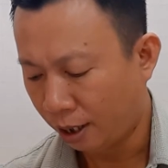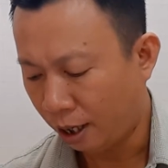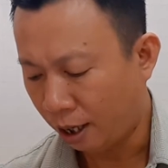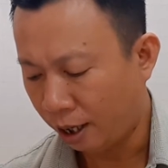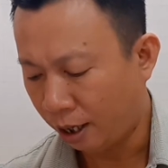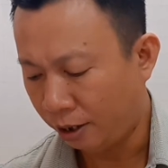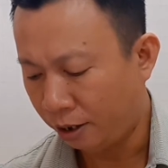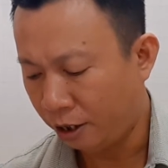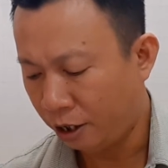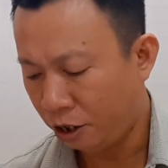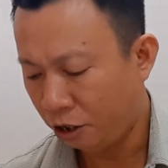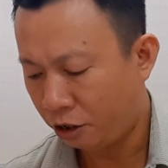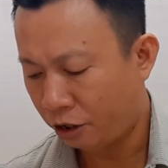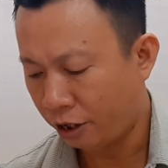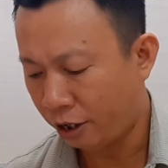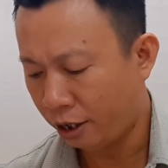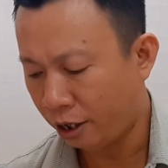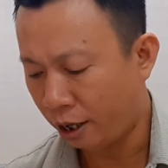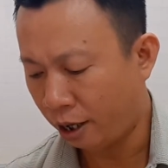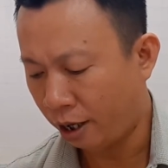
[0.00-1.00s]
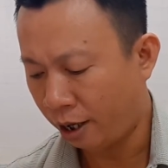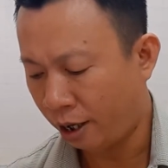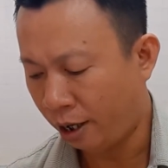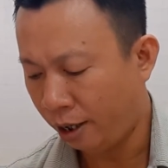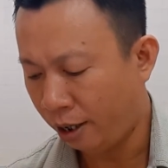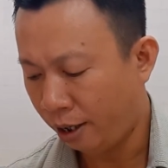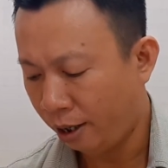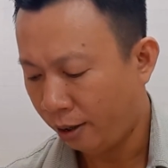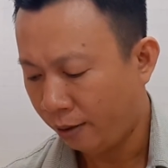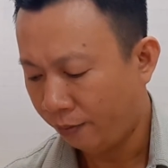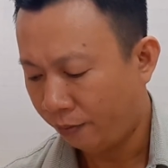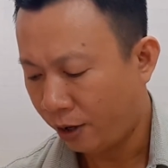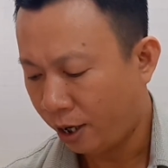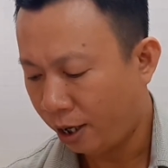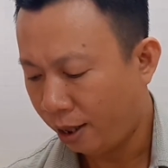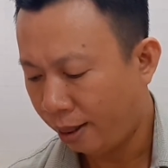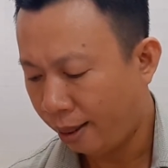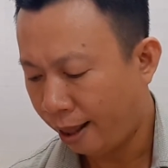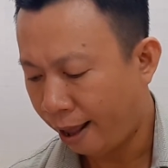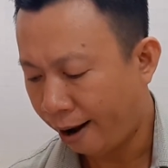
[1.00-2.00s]
Additionally,
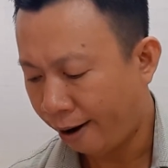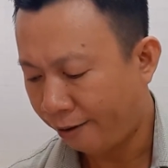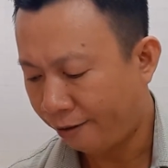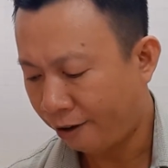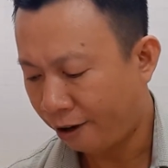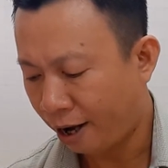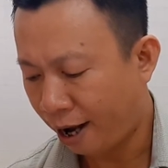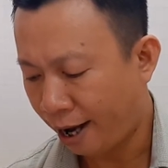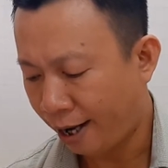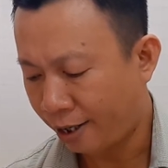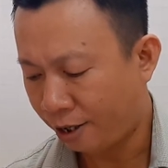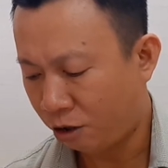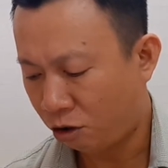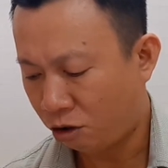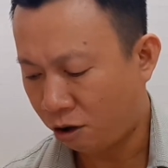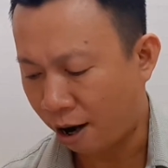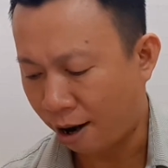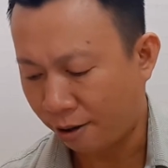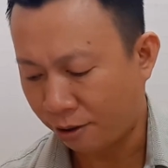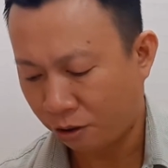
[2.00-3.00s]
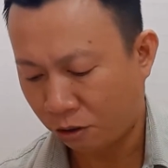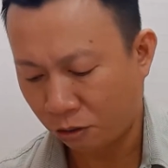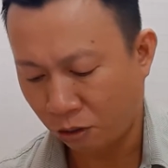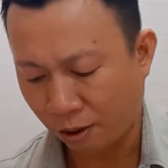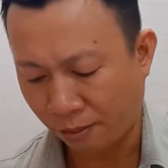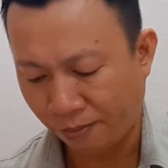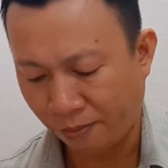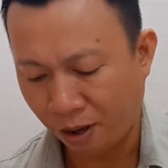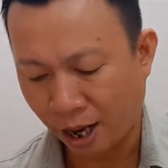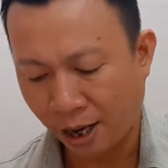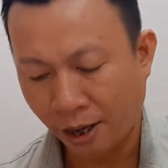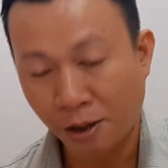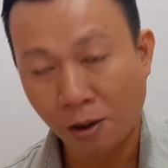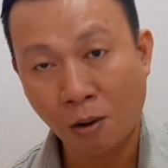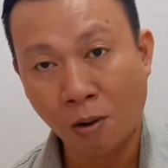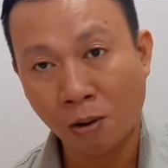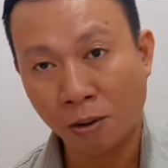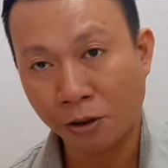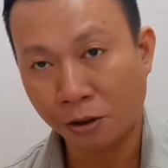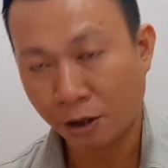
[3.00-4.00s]
he never has chance to apply all